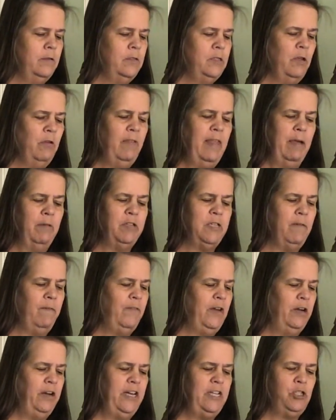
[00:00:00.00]
So that was a
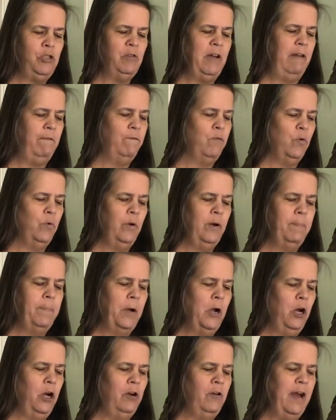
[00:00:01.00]
very straightforward
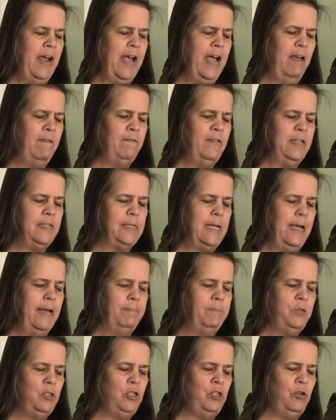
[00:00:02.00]
bar graph. It's
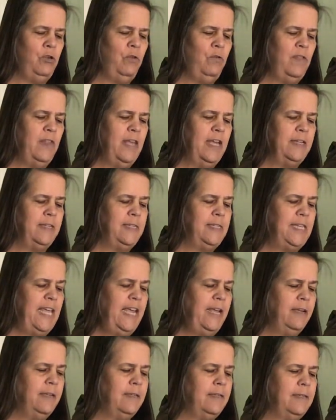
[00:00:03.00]
up to the
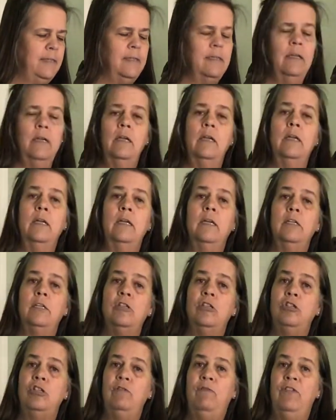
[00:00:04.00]
6.
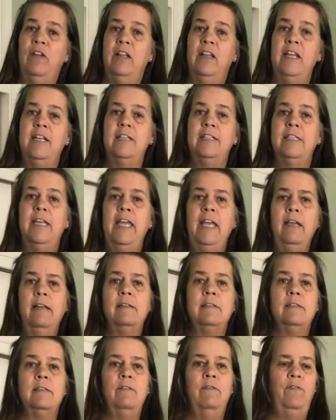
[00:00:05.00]
Did you fill in
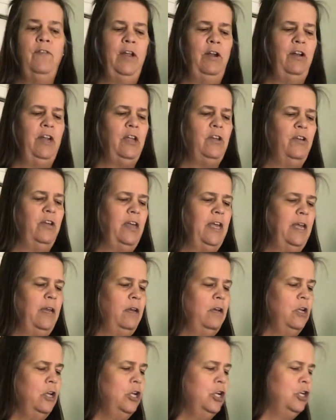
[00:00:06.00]
6? Very good.
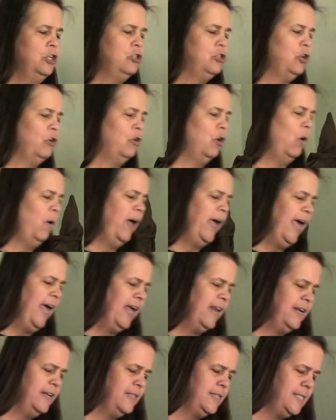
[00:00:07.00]
So go
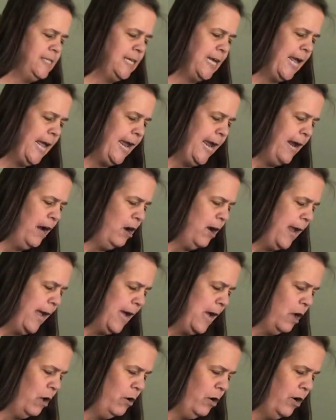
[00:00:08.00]
ahead and tear
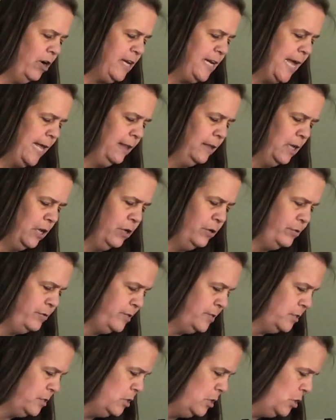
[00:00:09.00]
out our
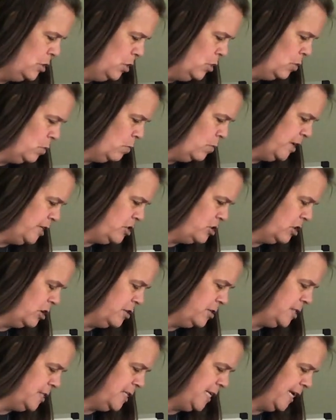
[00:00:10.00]
yellows, which
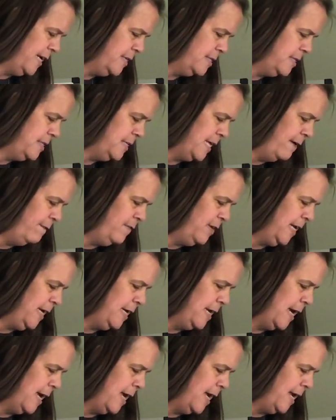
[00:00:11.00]
are
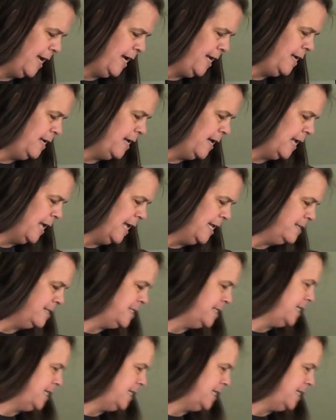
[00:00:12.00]
679 and